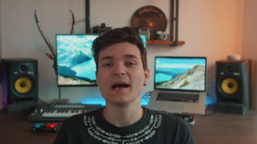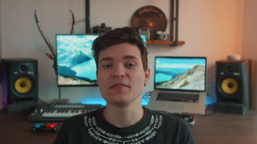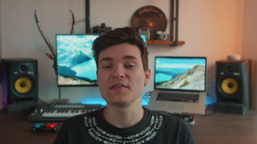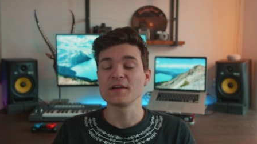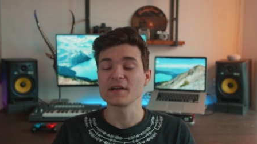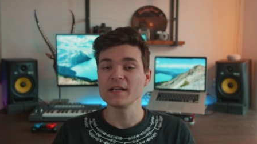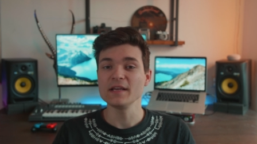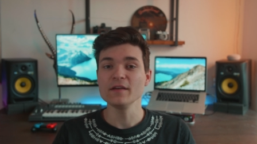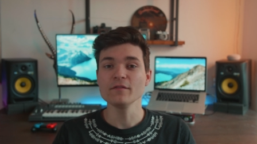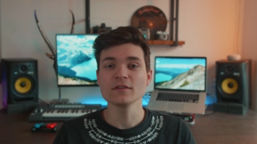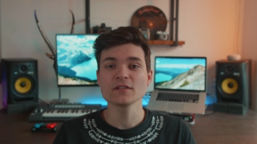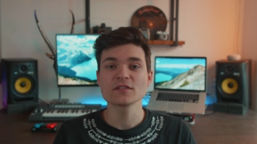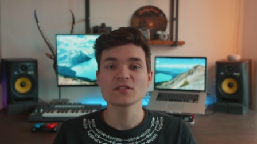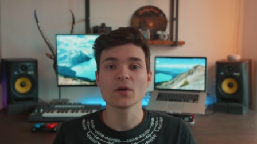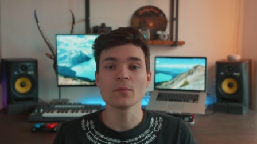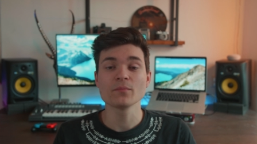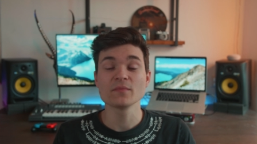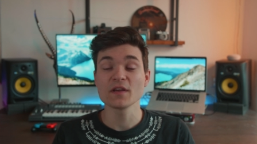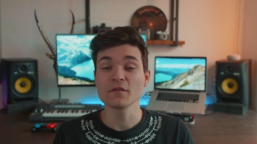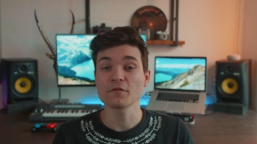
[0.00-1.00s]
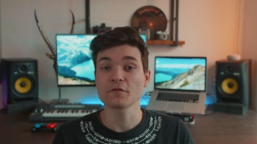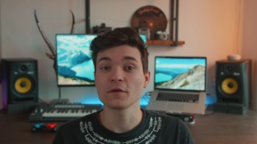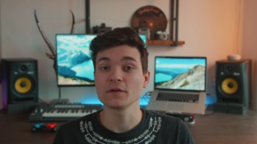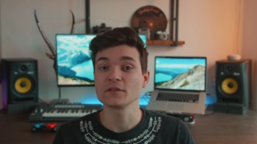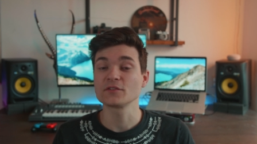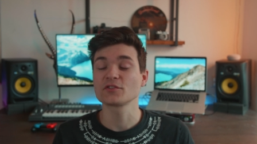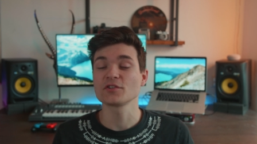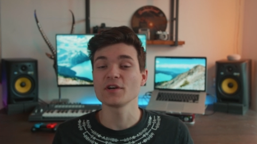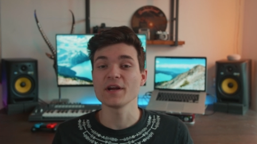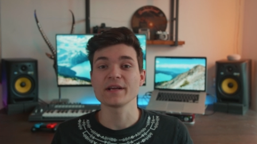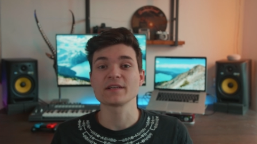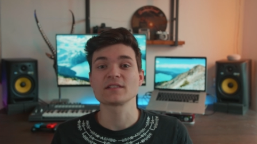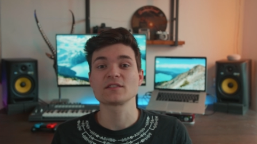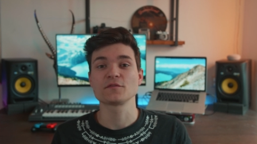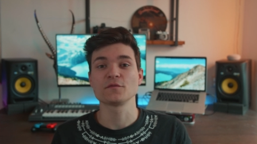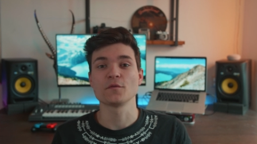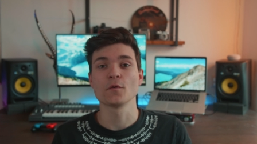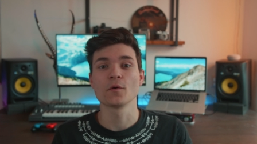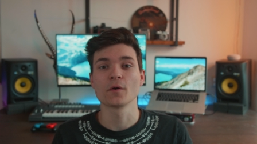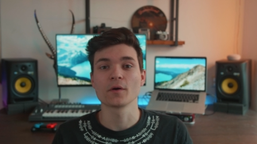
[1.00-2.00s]
There are even some different tricks
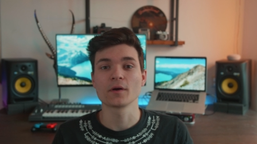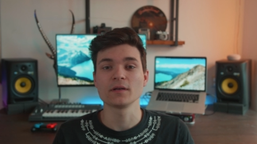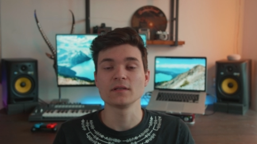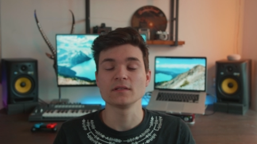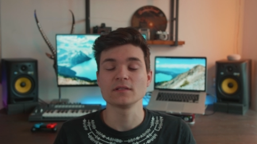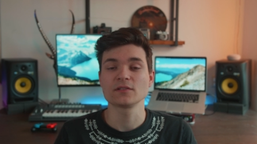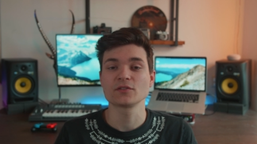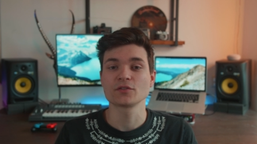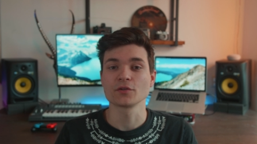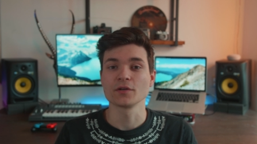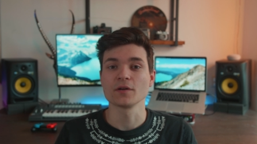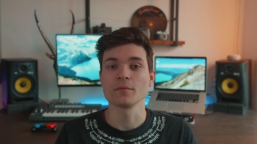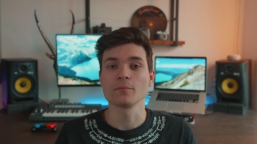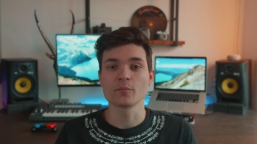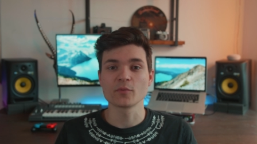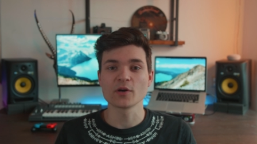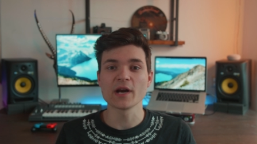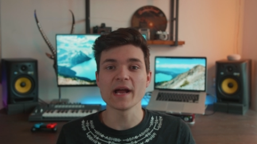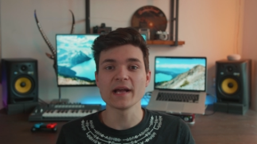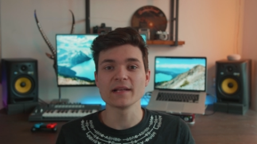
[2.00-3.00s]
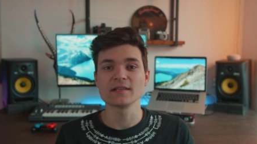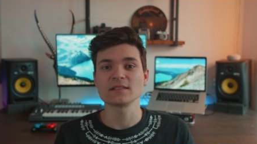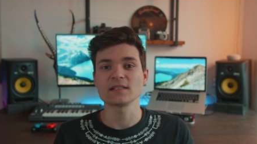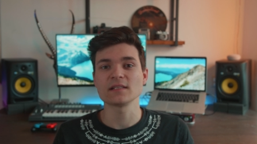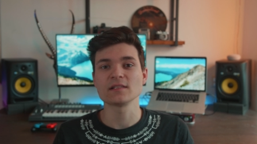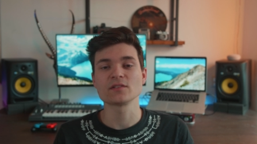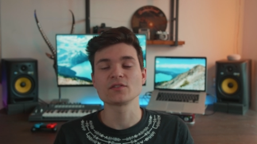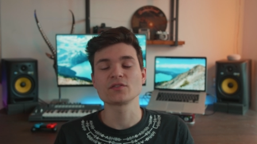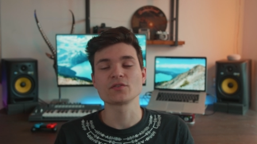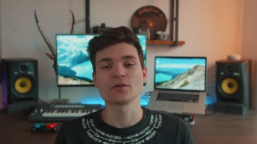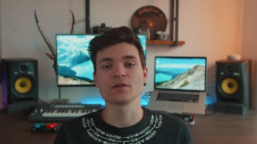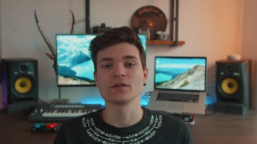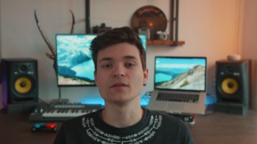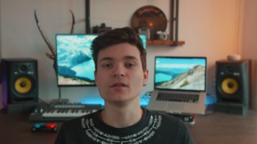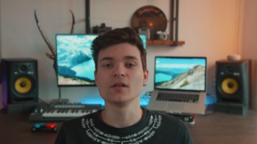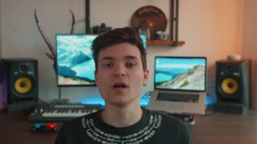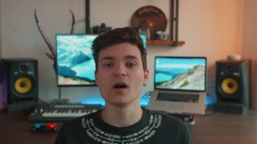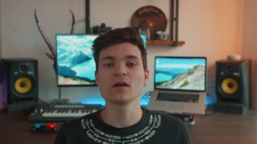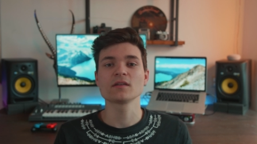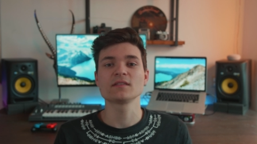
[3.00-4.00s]
for the certain brands and
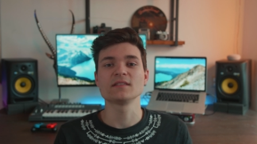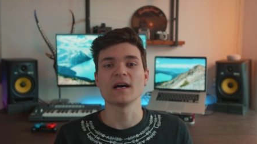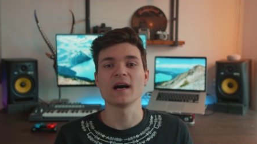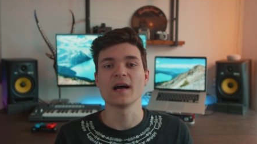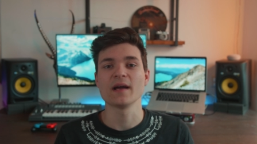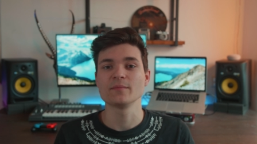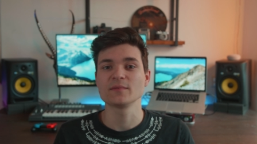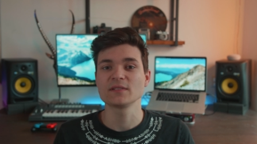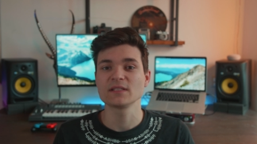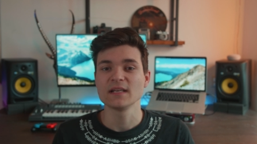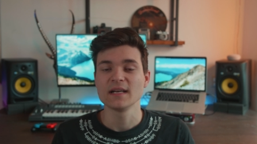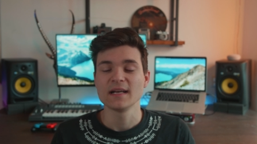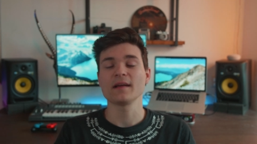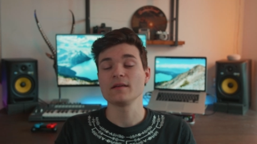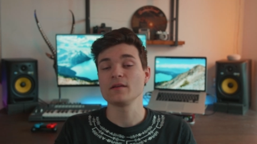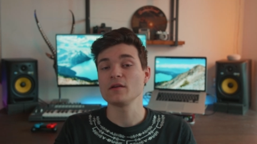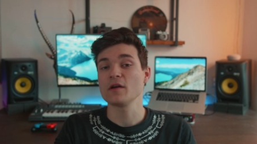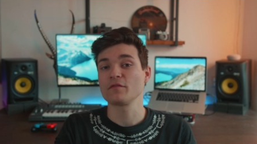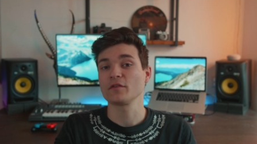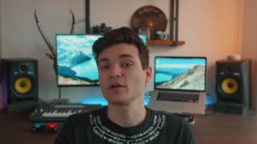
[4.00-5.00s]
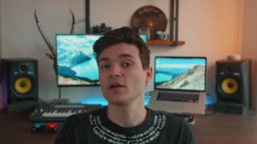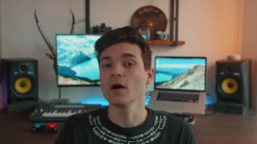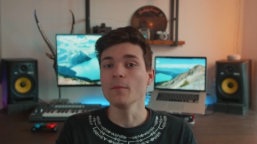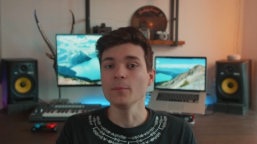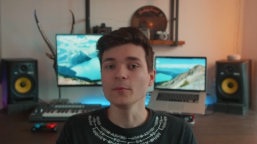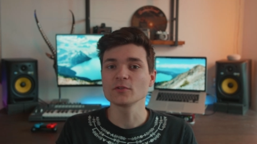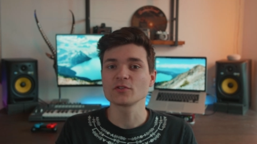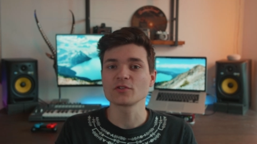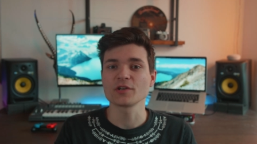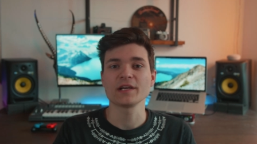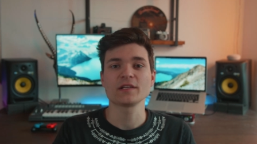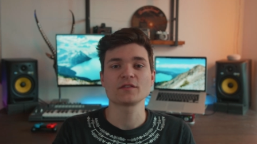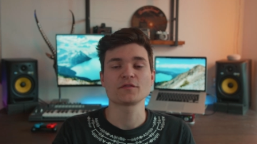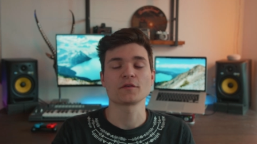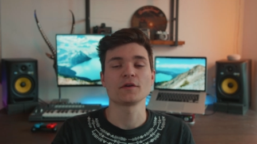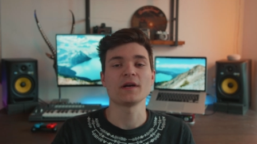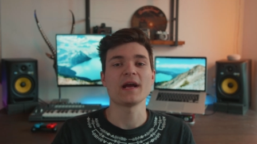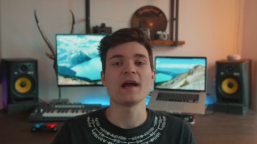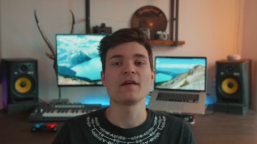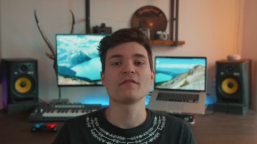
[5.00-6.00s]
certain log types. You have a couple tricks
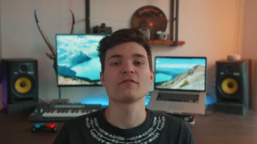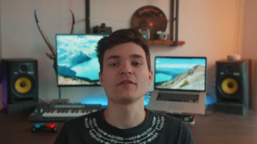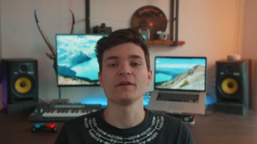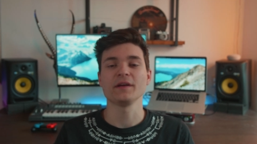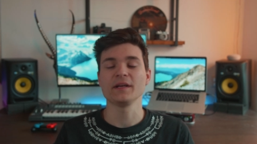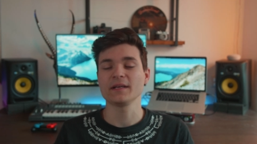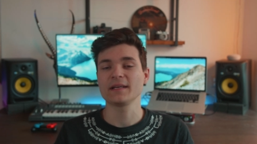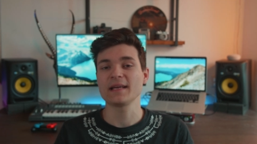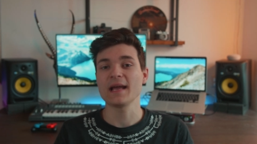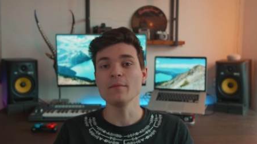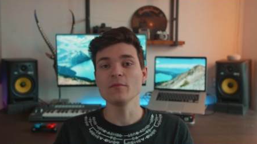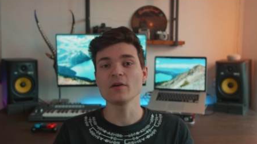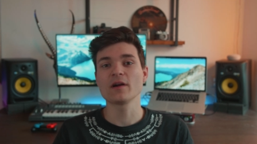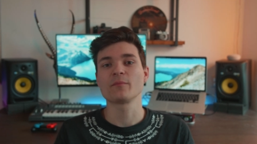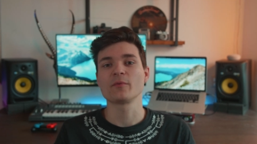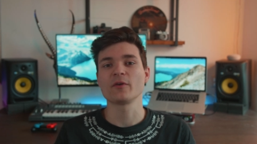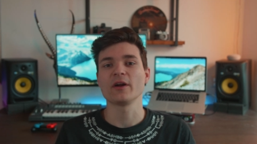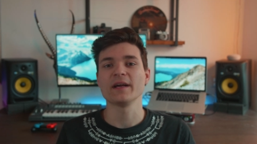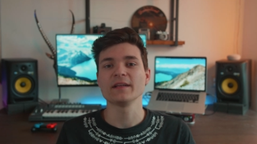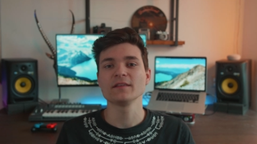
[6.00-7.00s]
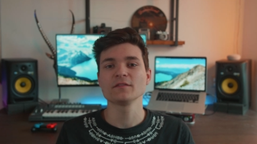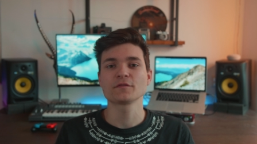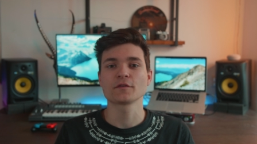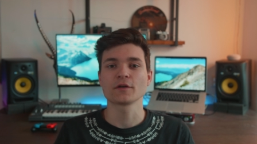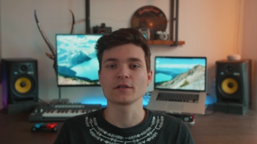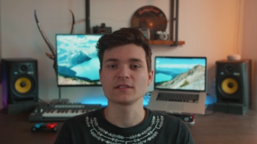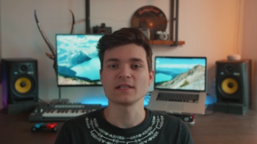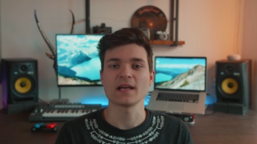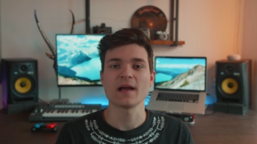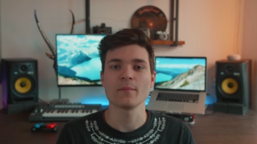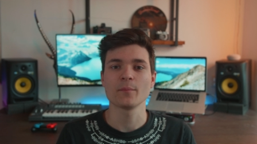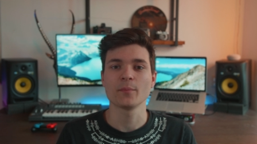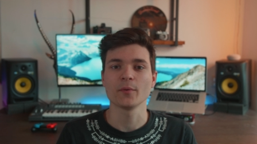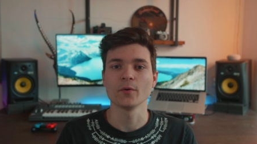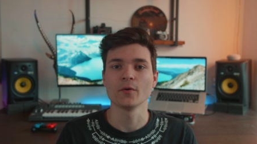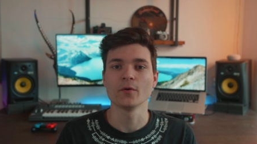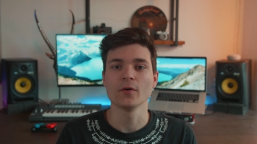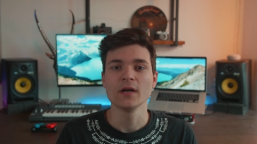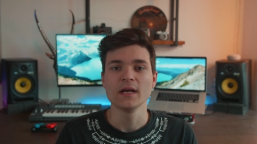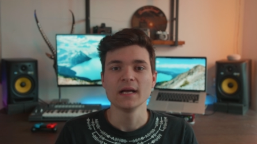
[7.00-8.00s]
for every camera brand. For
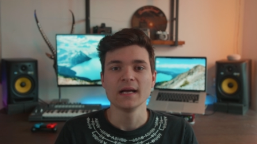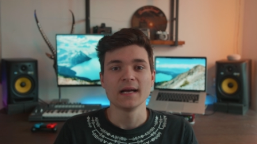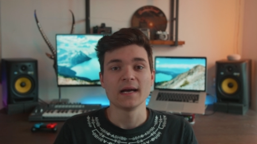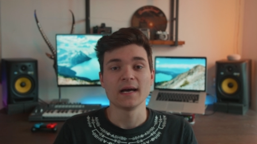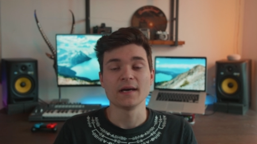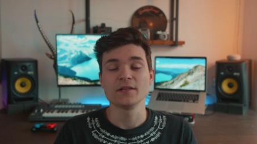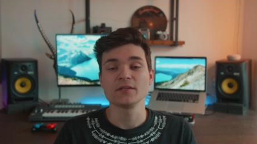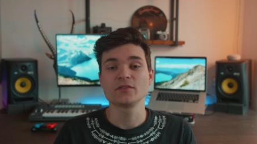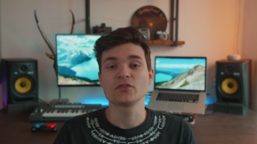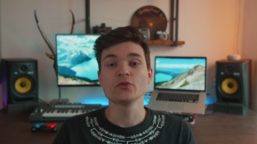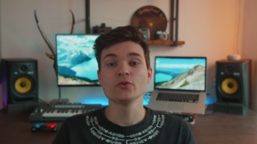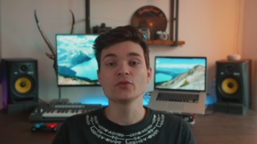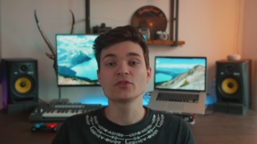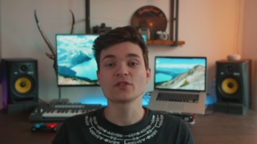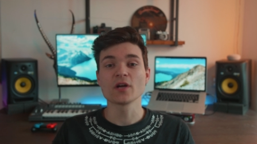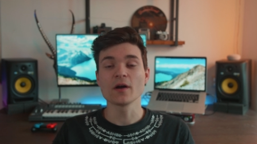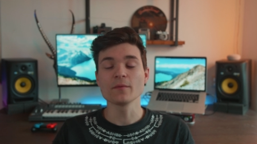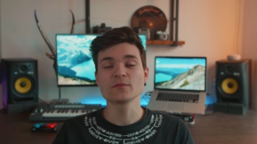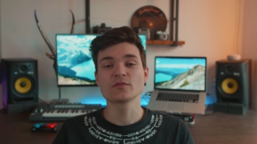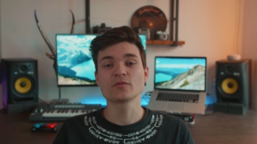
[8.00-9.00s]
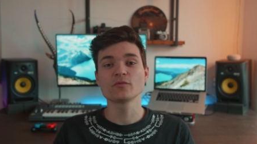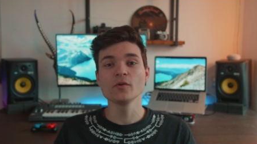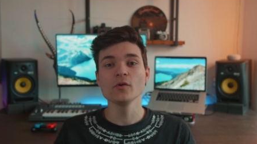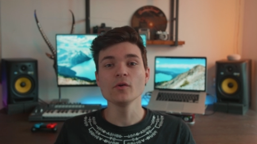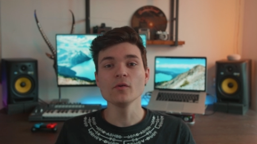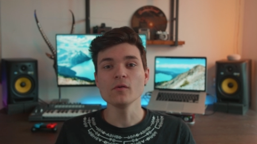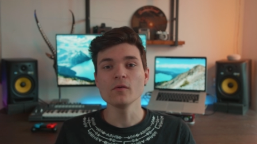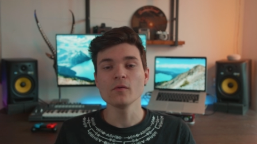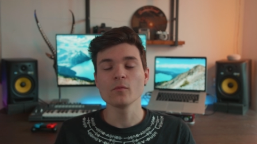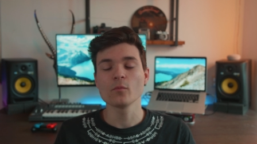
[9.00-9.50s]
example, the 2 stops rule,